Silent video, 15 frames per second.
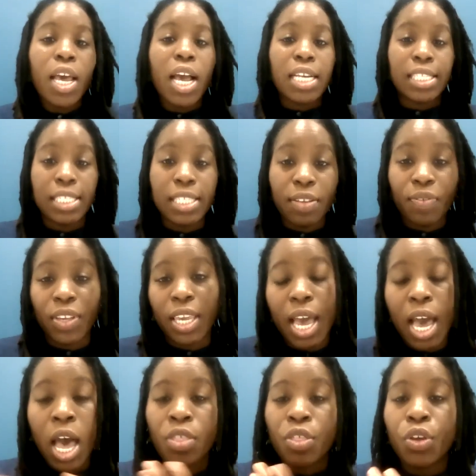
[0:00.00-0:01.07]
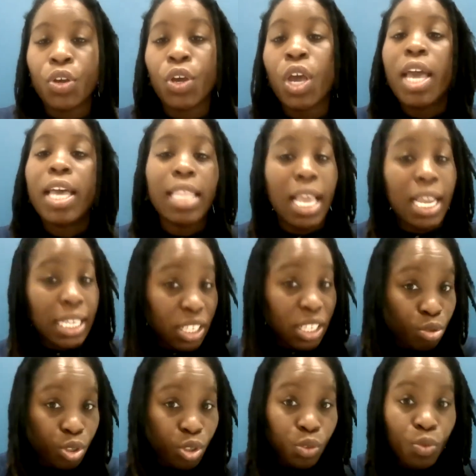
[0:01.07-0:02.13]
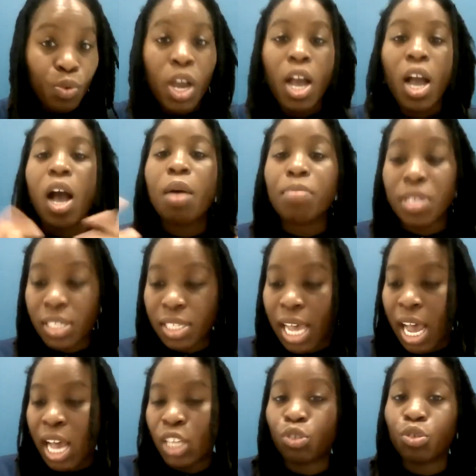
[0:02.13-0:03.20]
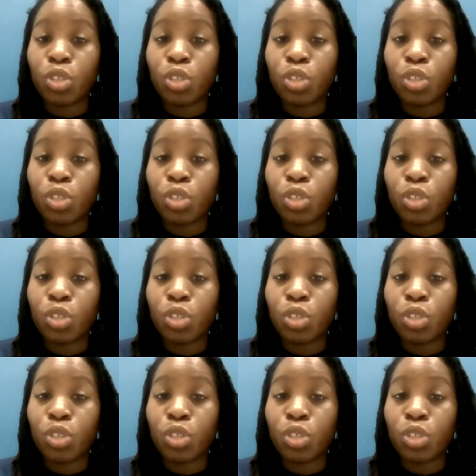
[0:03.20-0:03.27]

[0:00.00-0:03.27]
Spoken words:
a significant other that gives you a massage,